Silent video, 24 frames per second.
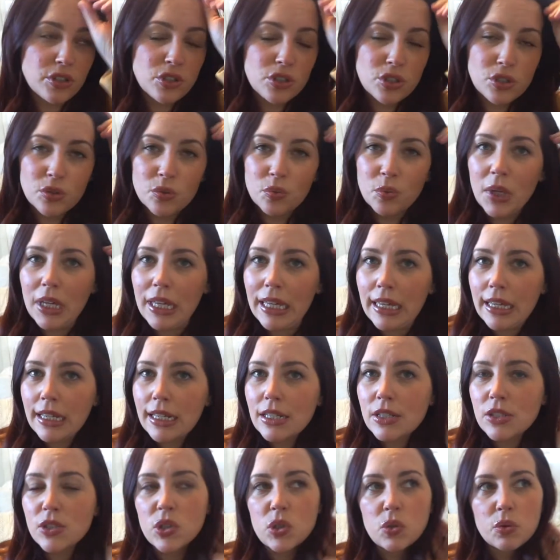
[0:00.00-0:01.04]
2
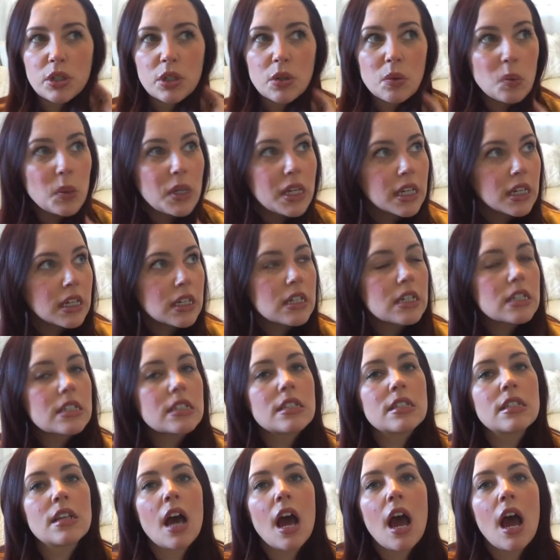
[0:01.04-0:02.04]
weeks, 3 weeks.